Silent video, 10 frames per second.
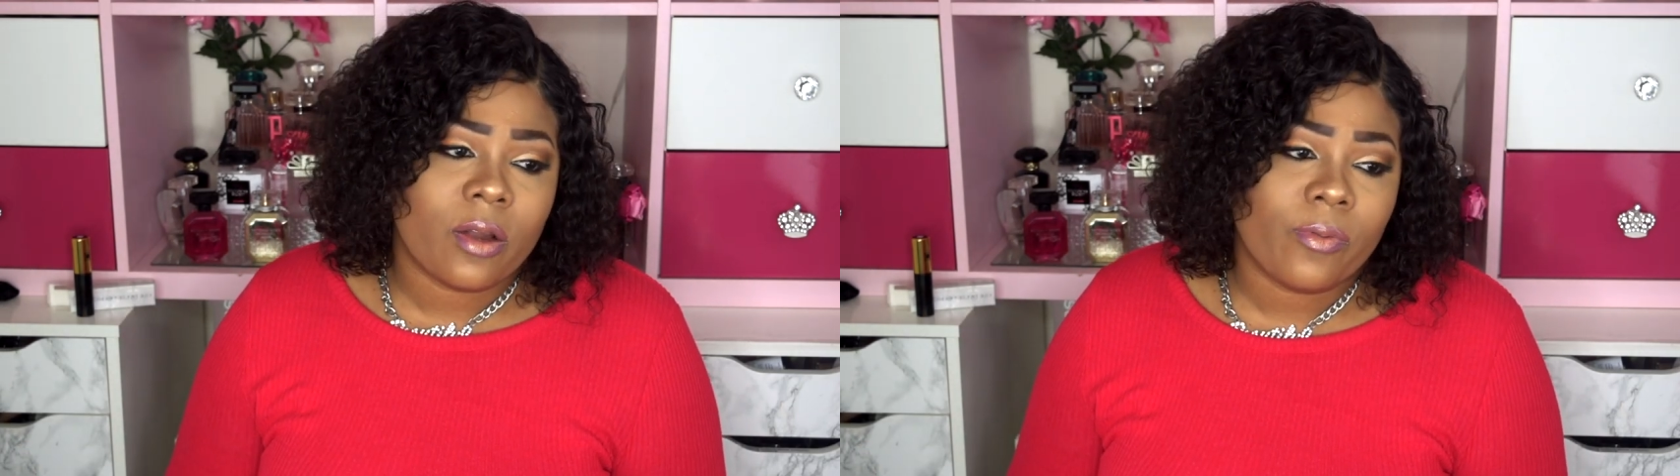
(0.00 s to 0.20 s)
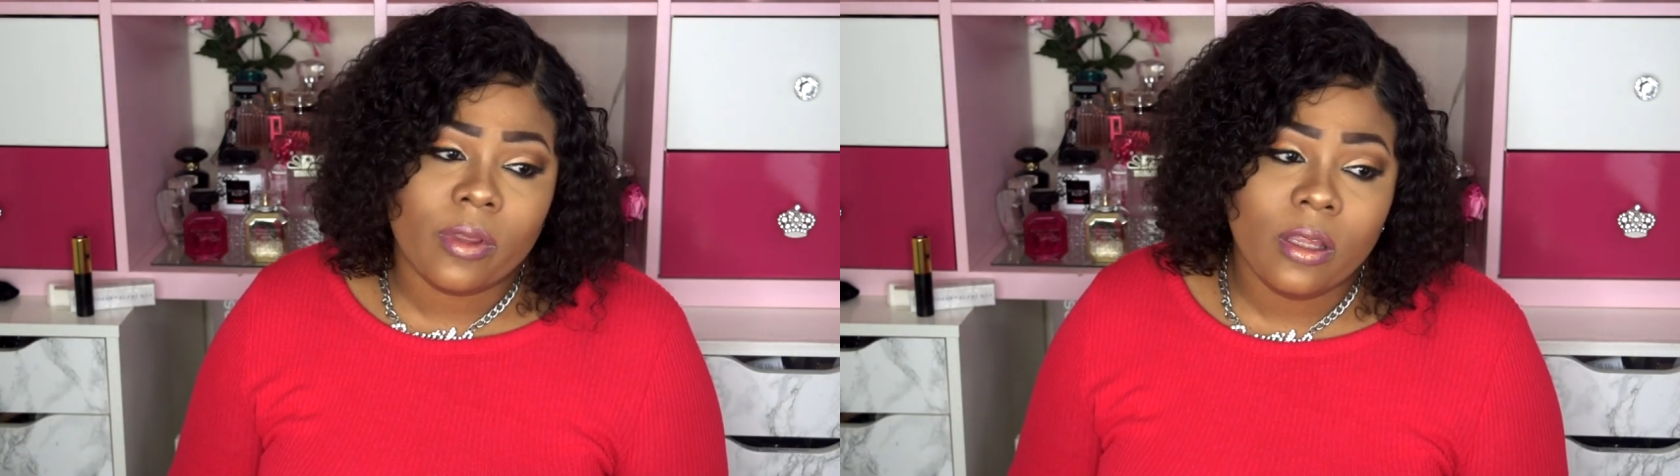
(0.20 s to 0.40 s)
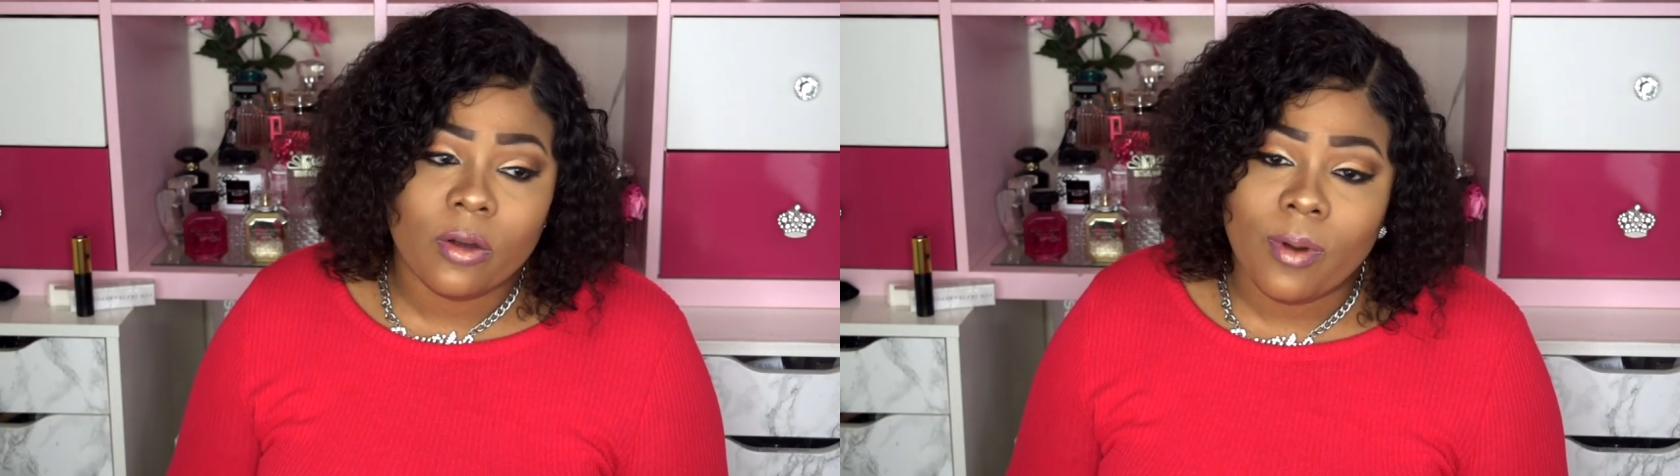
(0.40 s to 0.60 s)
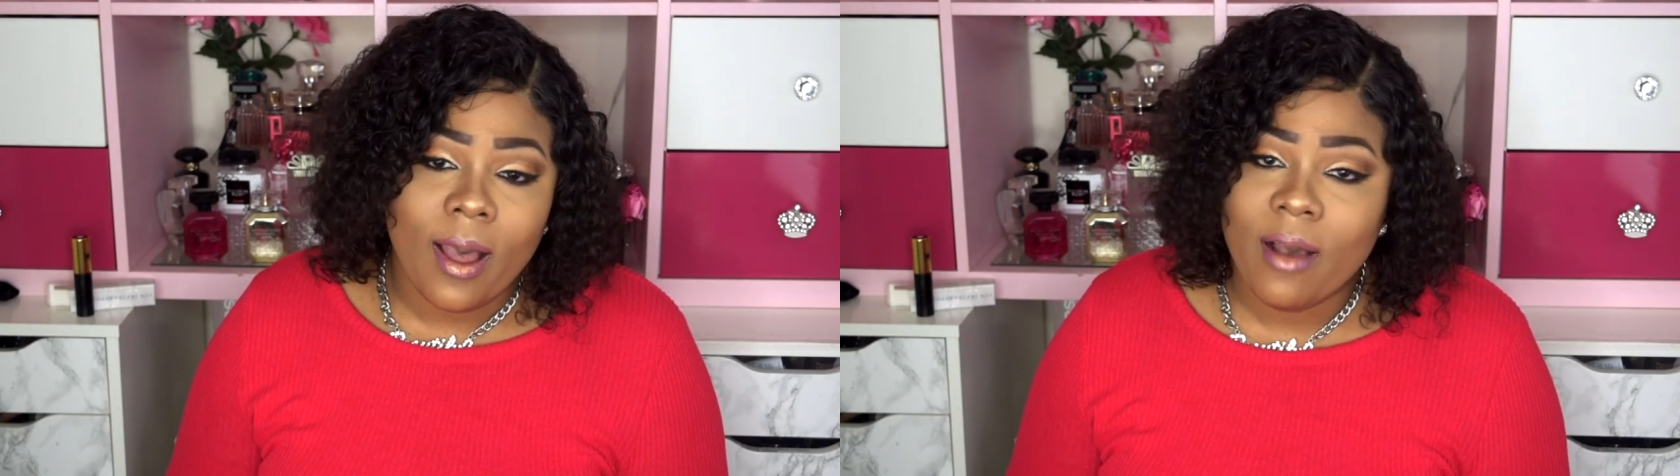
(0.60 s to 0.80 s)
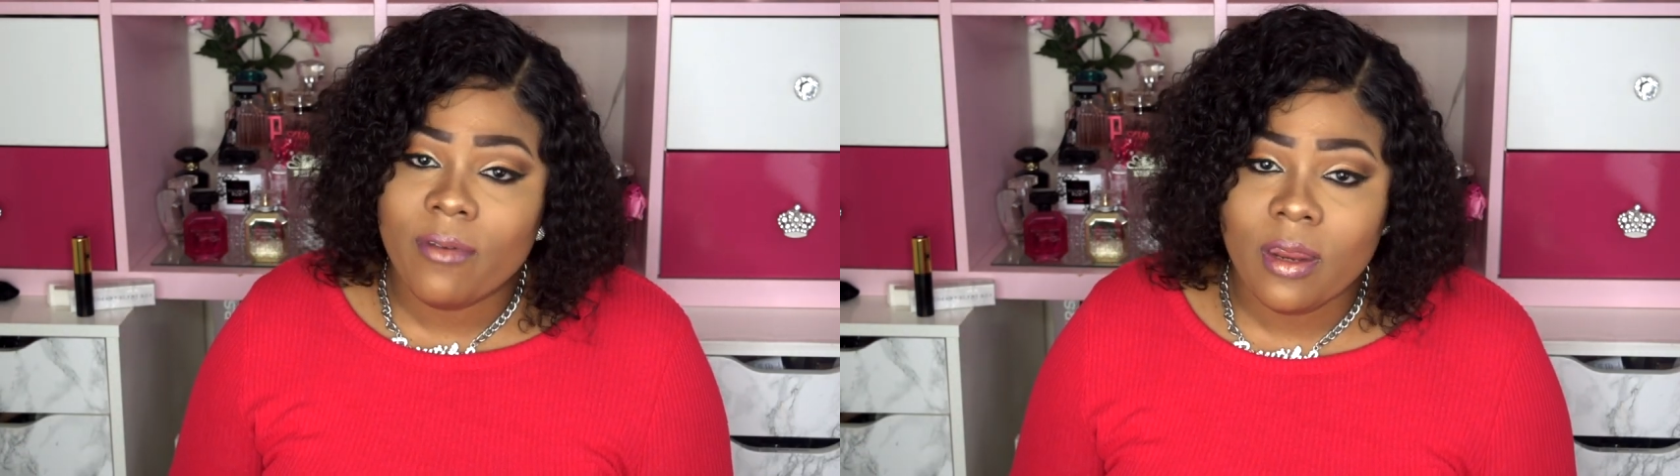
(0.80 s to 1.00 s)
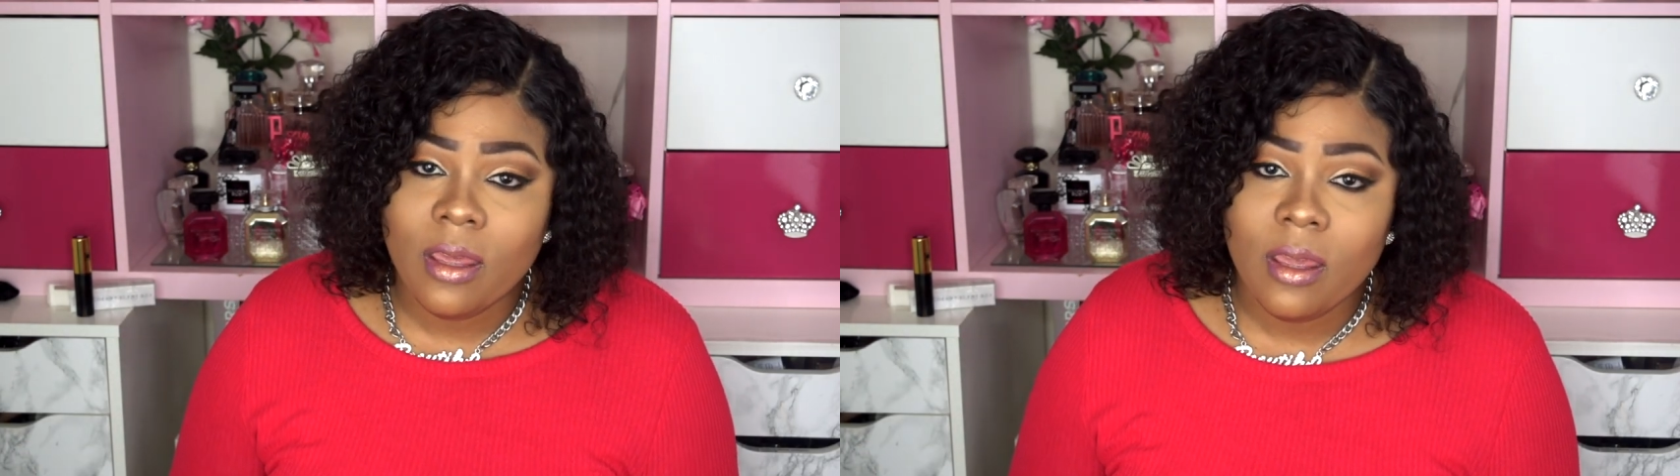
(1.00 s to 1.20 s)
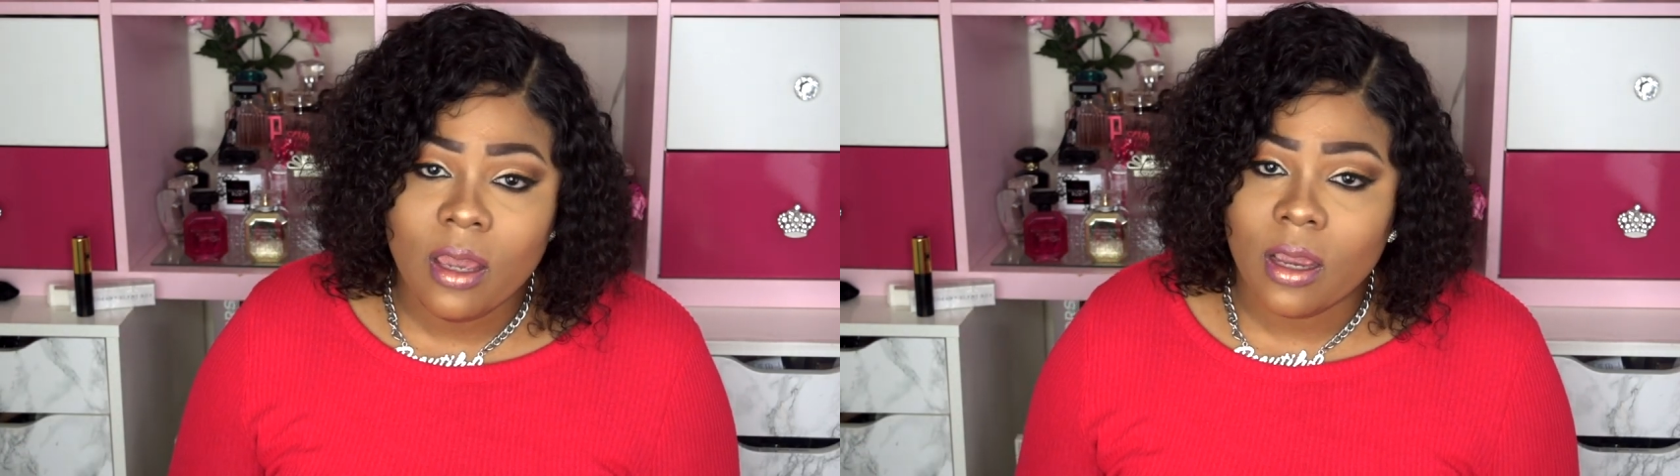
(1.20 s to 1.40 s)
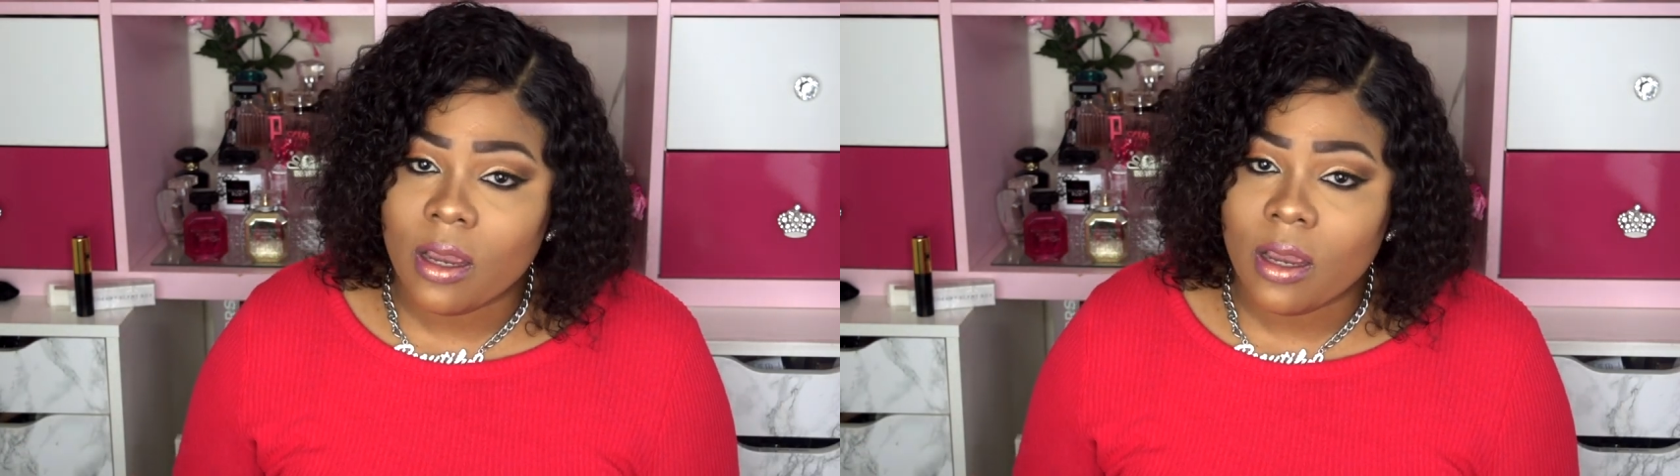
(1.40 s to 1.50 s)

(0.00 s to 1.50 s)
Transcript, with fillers: I really don't have any